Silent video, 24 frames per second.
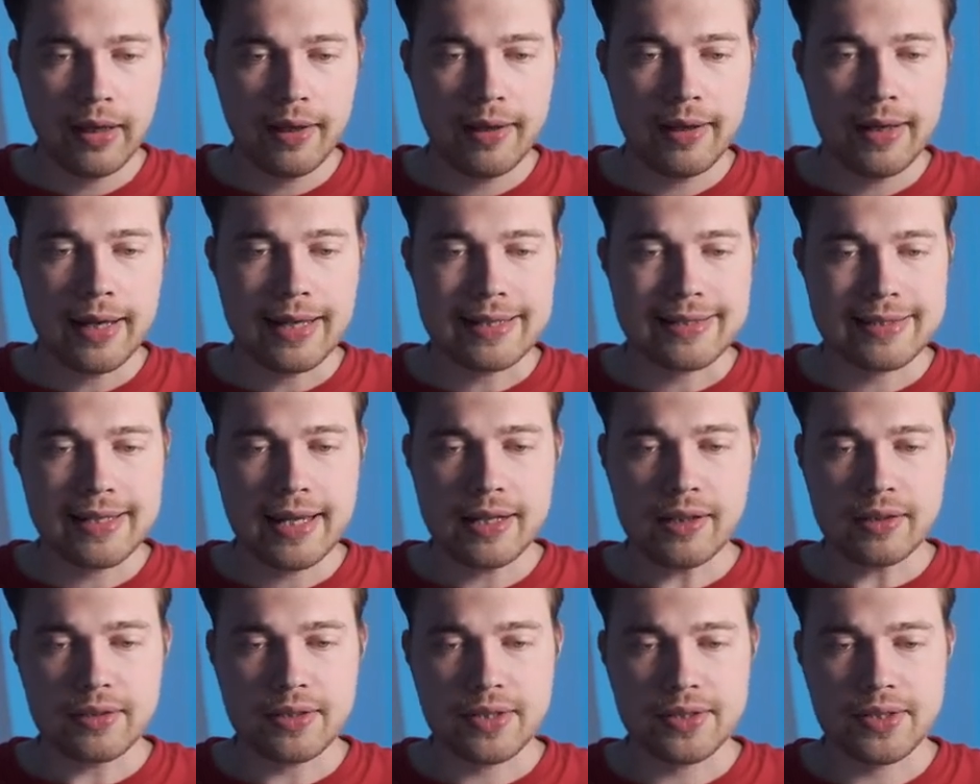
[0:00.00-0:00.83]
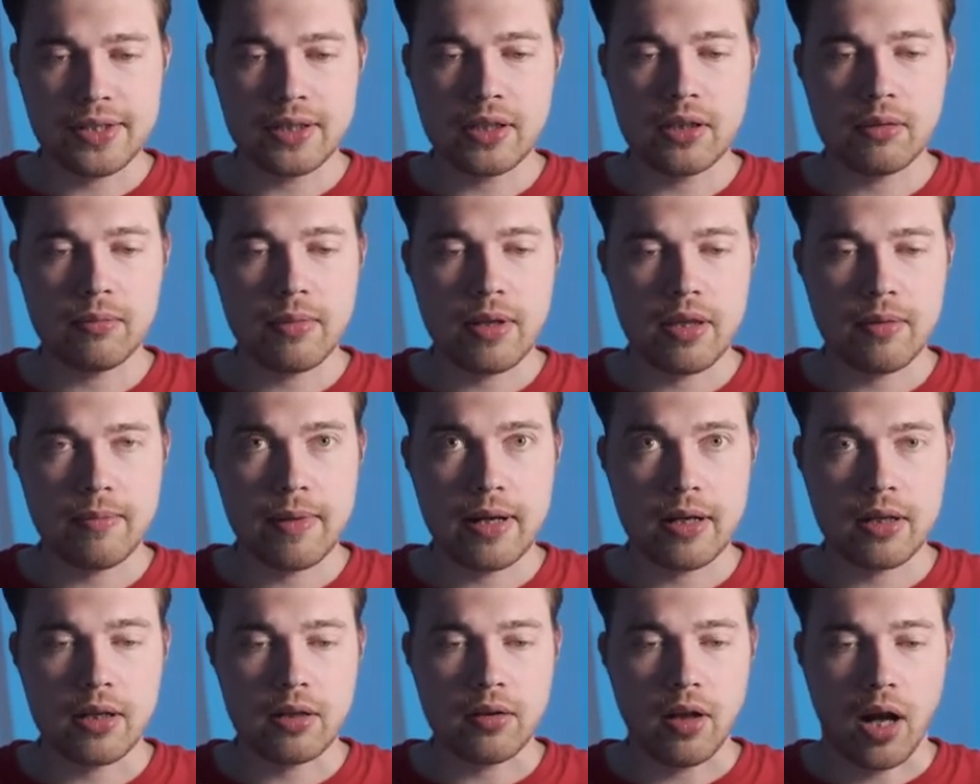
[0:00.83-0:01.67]
A set is a single
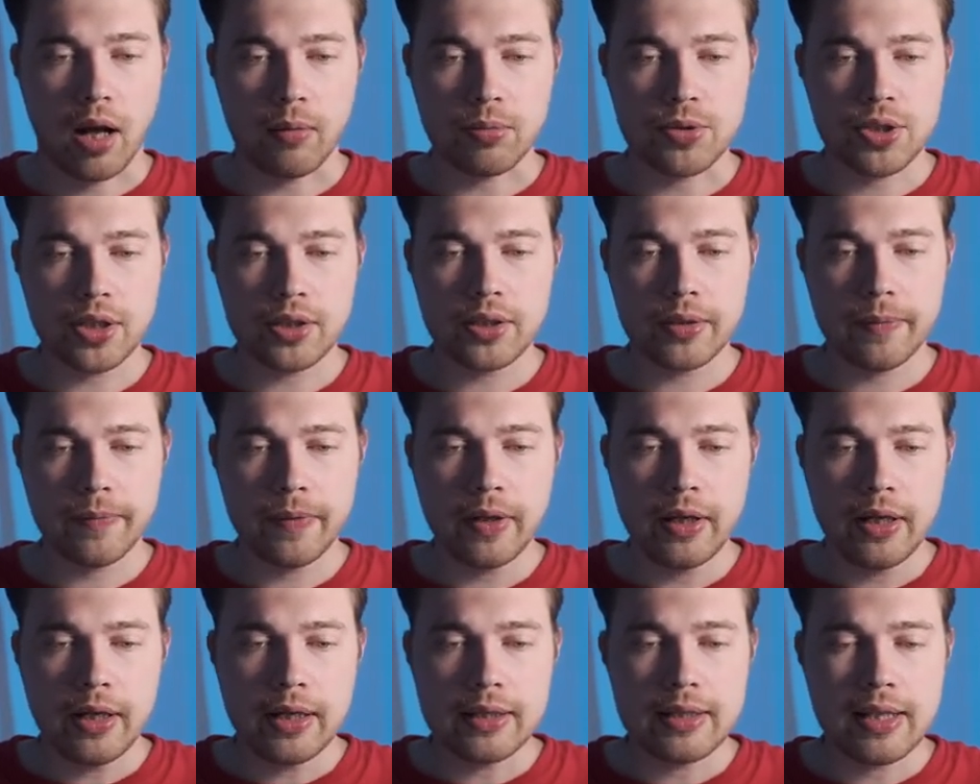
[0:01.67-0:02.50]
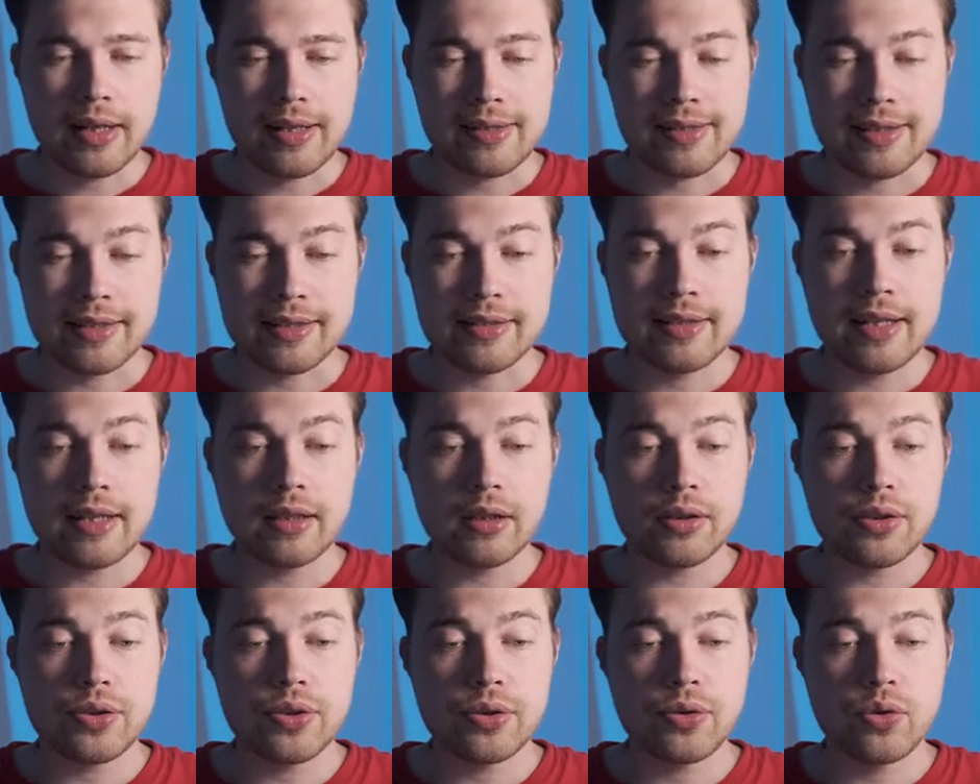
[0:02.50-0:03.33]
mathematical object that is
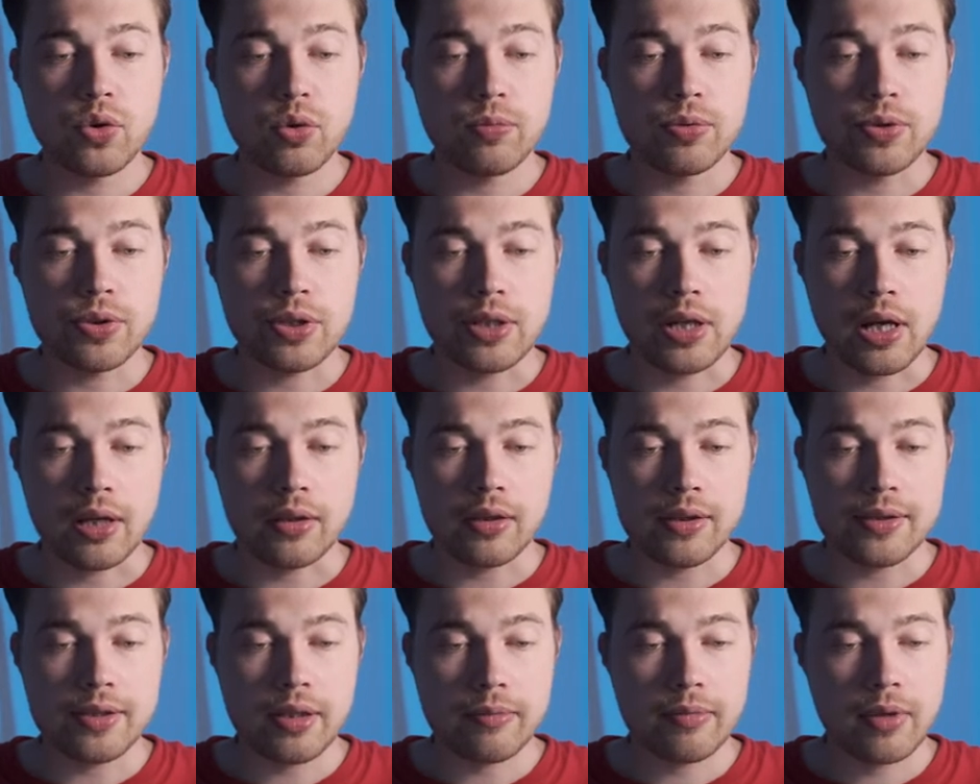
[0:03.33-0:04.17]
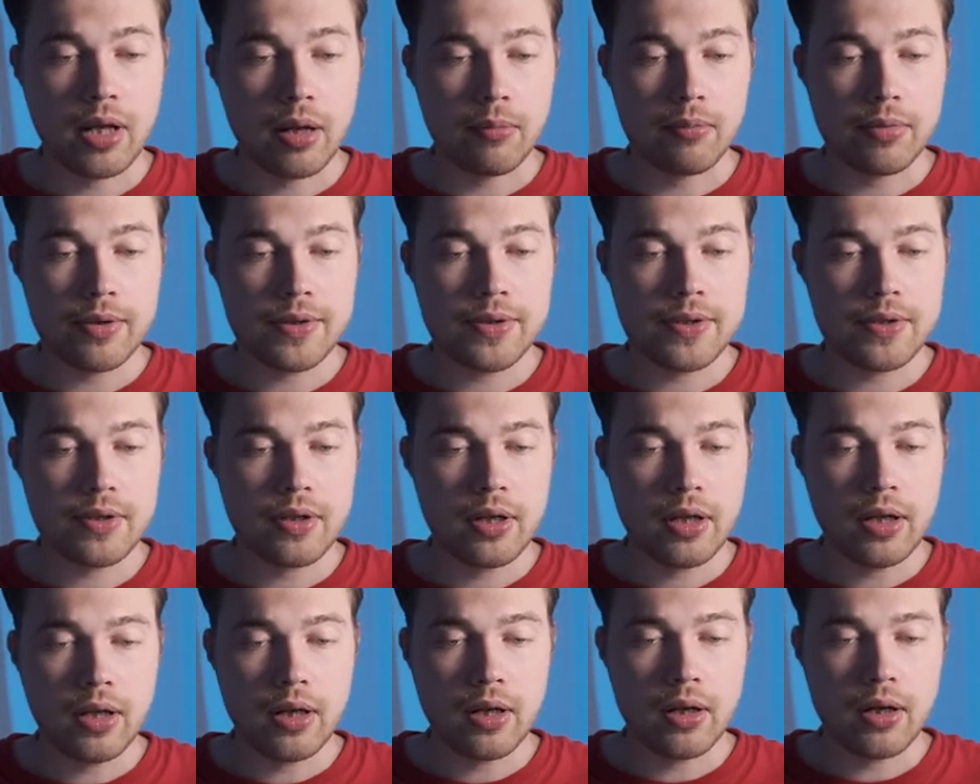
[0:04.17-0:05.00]
intended to group together some numbers
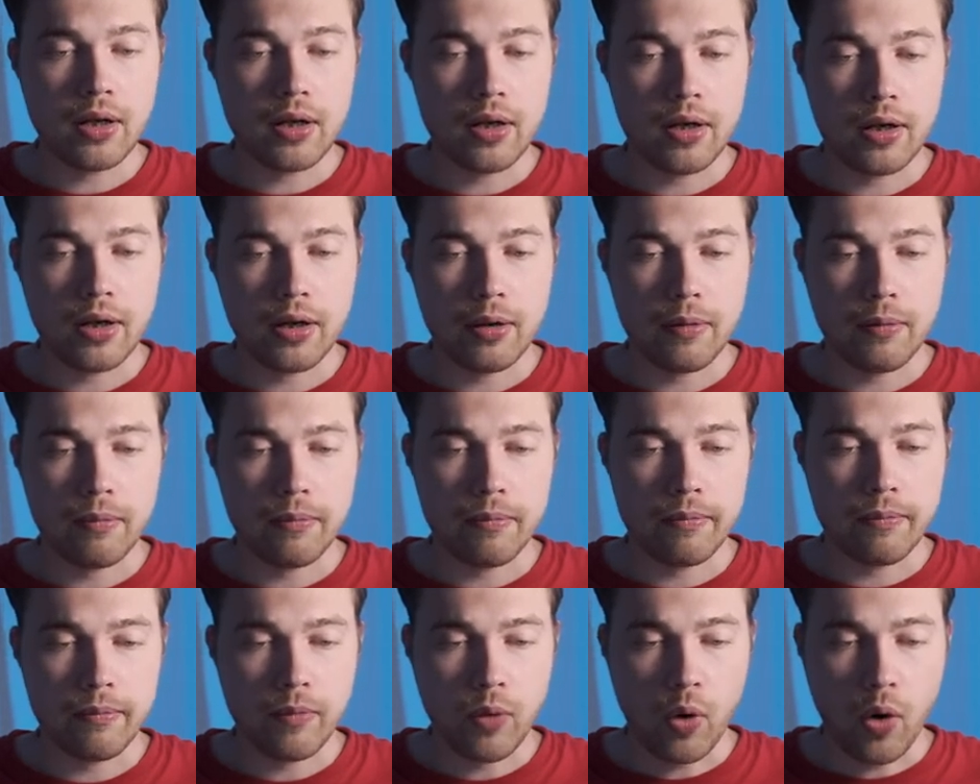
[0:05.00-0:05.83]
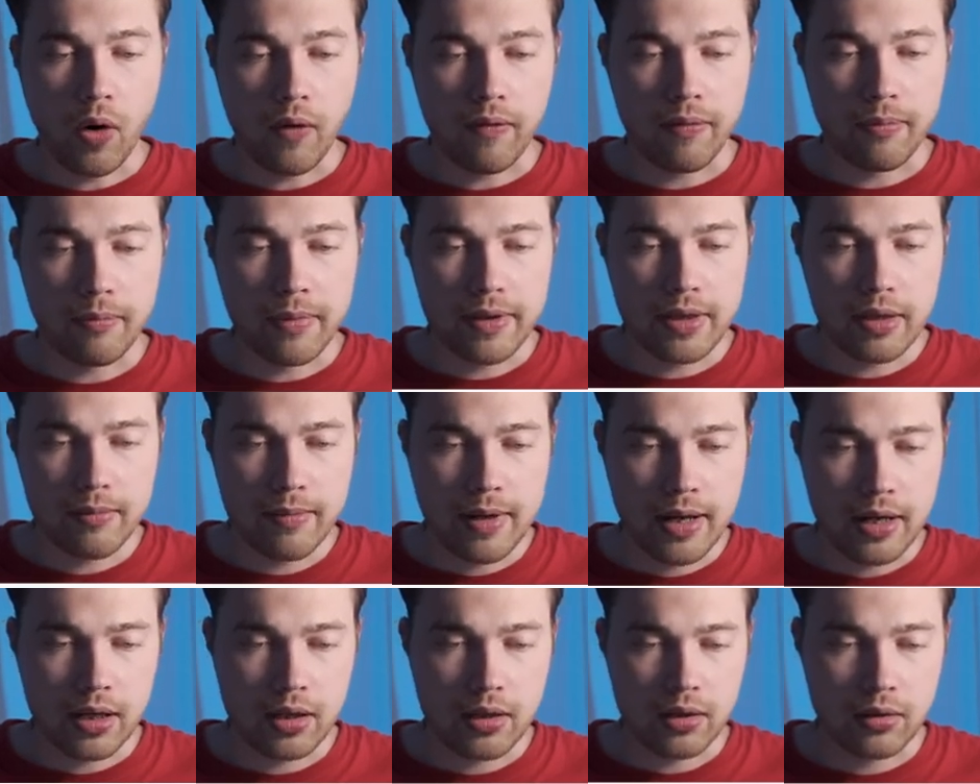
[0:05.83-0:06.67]
of
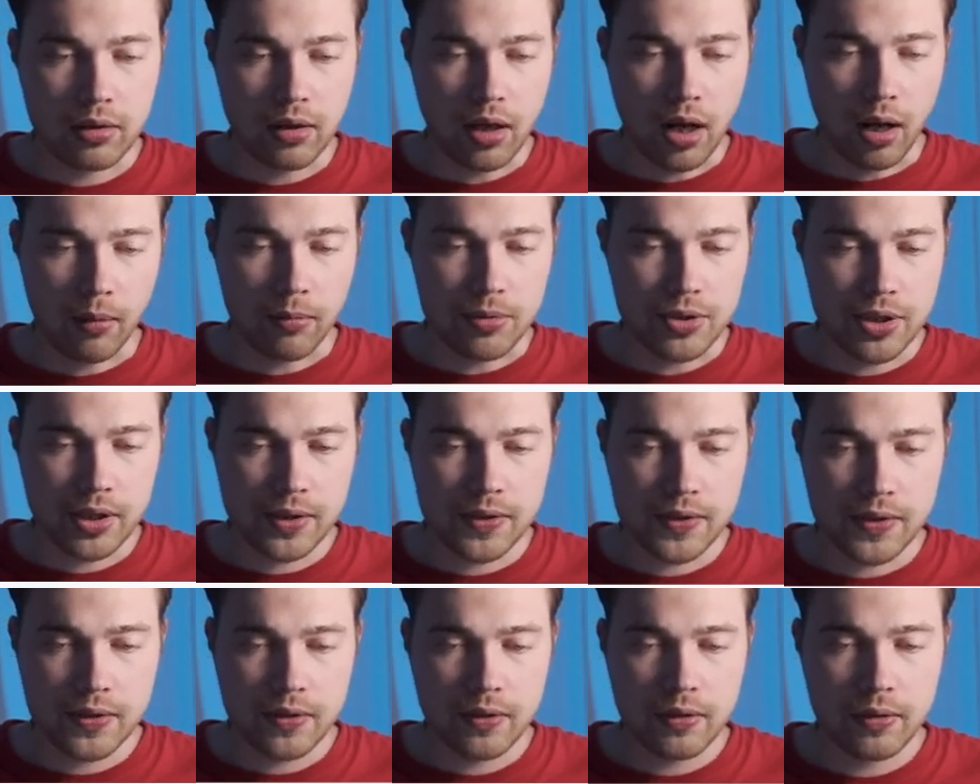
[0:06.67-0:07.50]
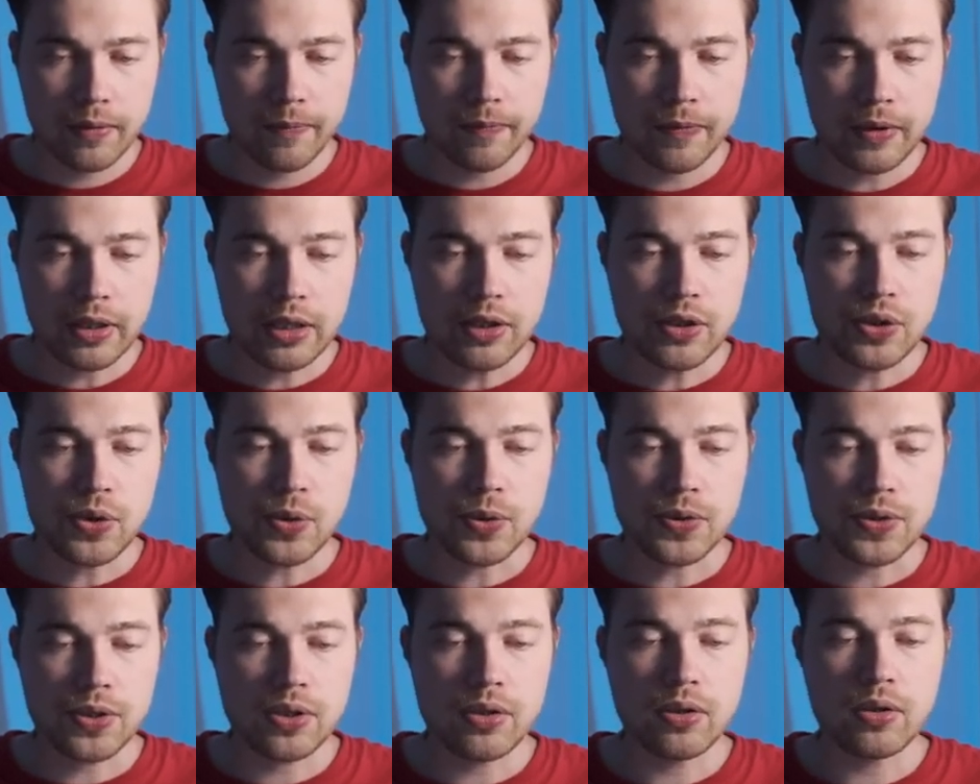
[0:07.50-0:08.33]
mathematical objects into a
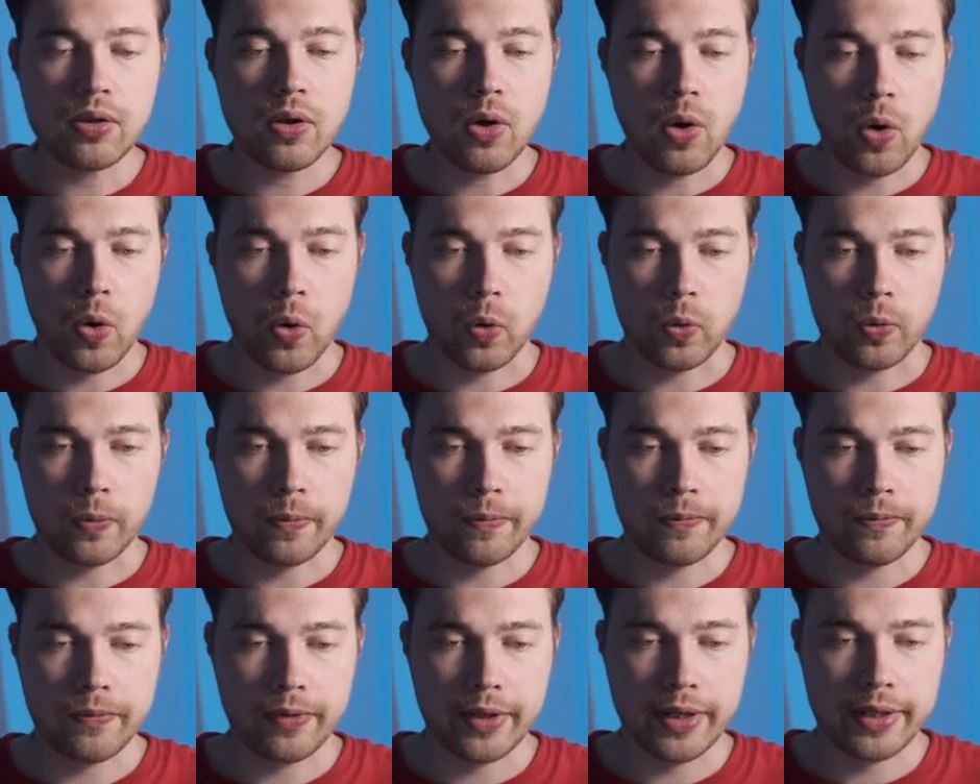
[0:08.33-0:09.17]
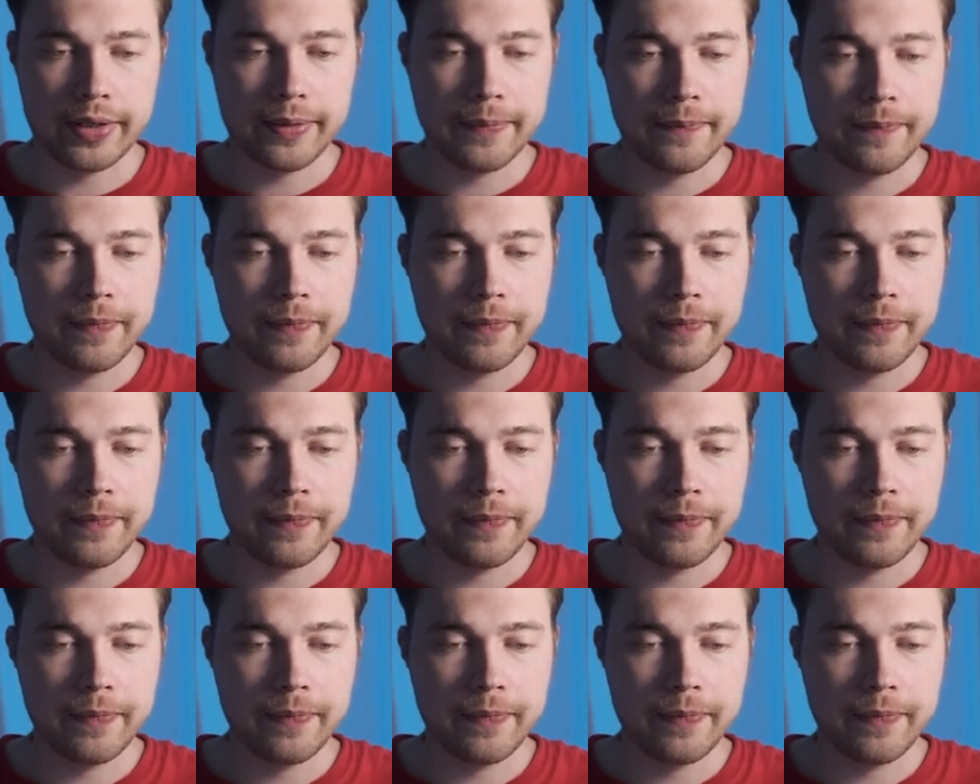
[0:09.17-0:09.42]
single whole, right?